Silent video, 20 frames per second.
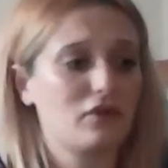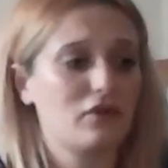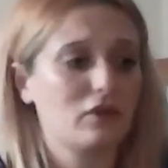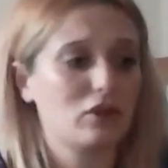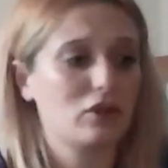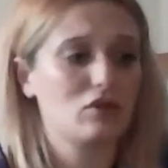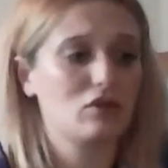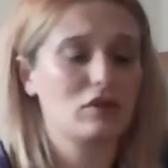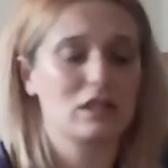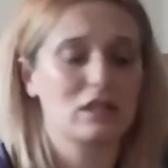
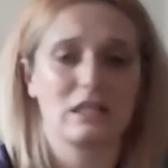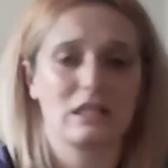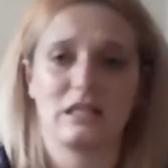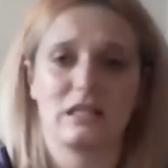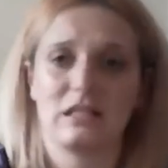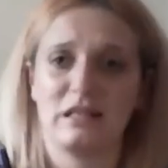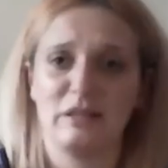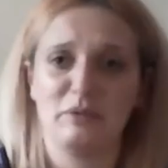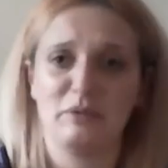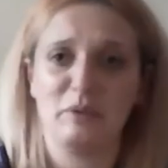you're
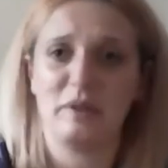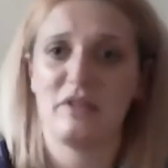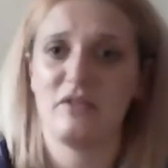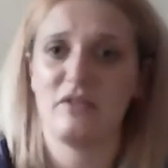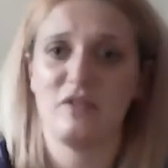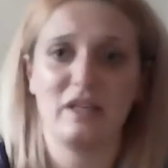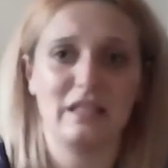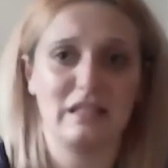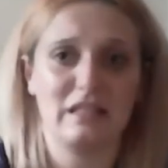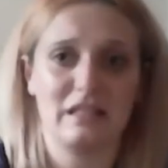assisting with
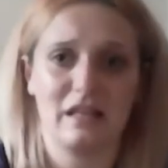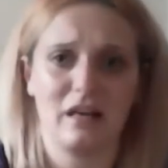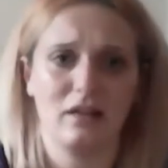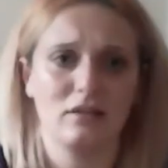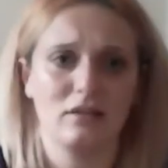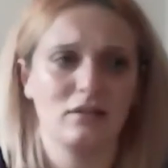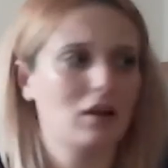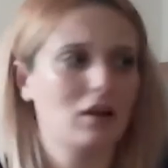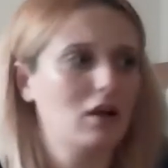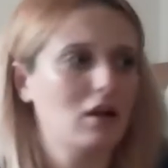
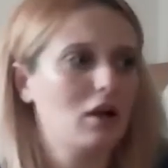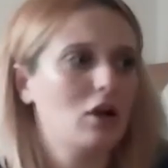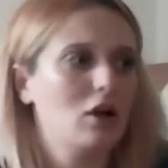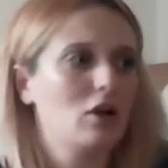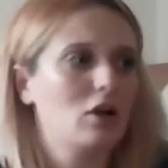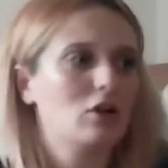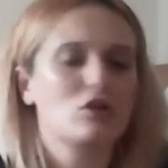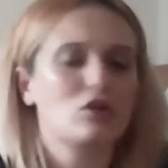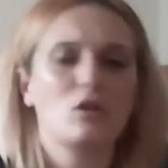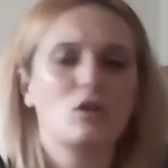feeding,
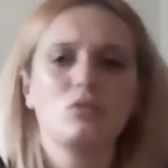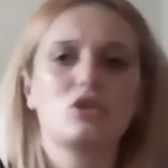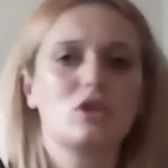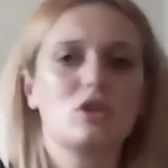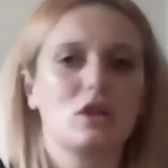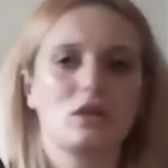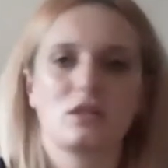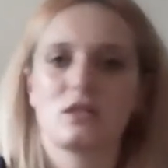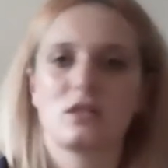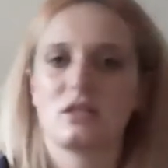don't
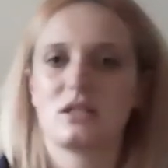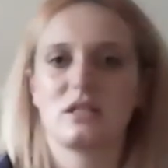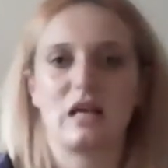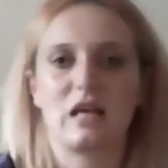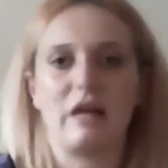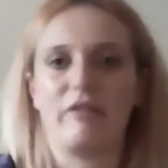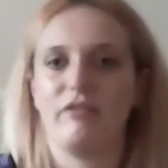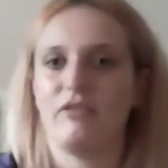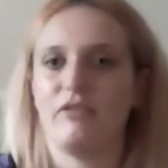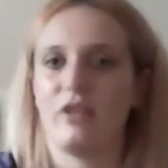just
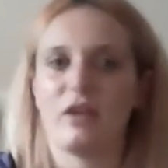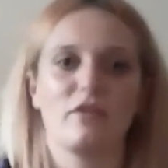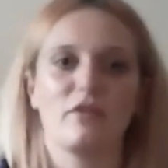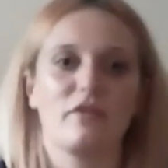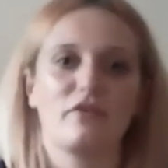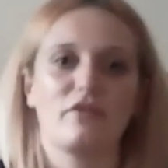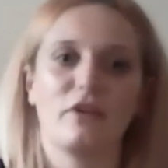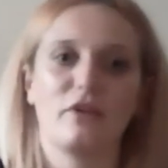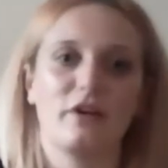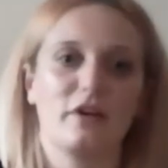stand there
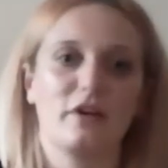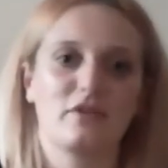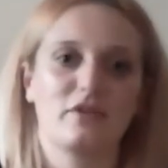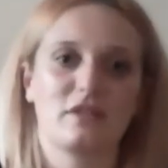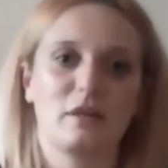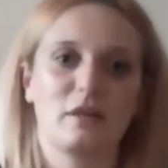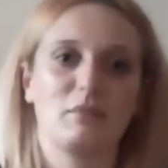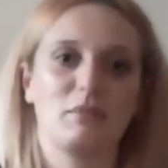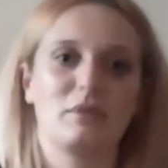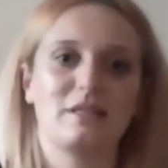in front of
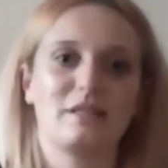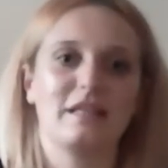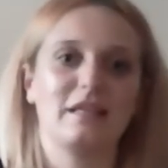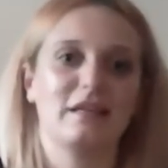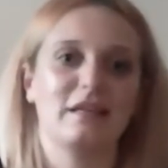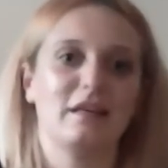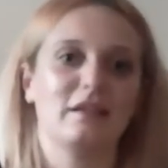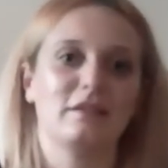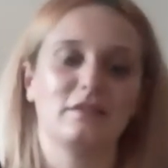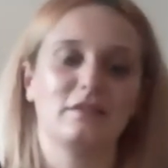
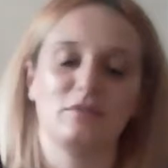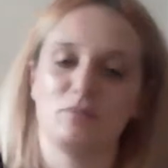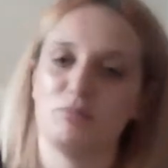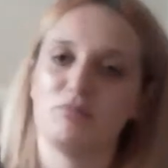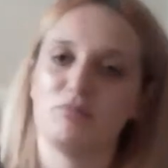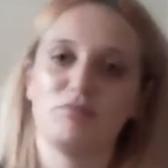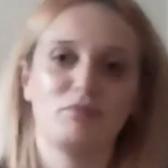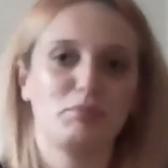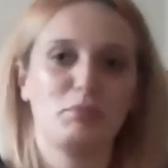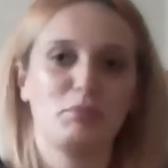somebody and
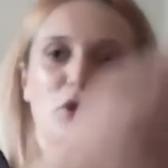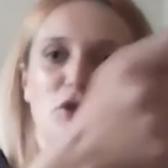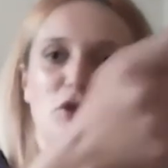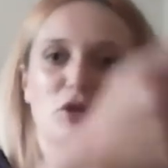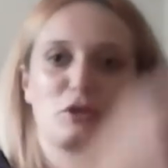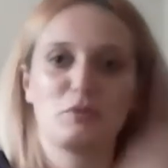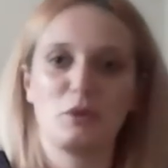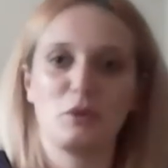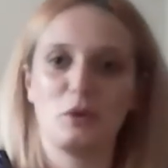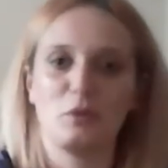put the
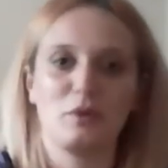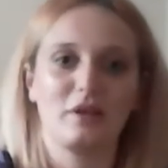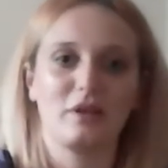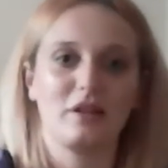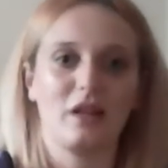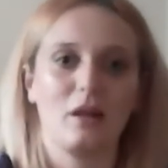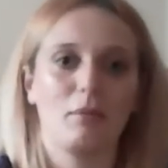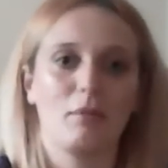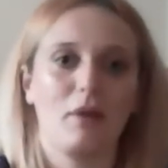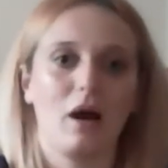spoon in
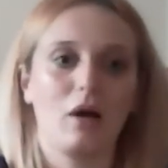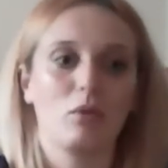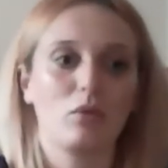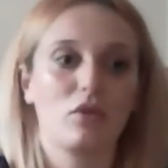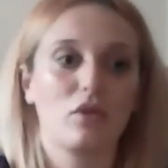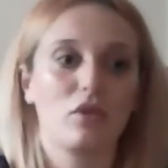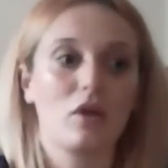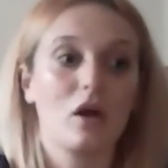their mouth.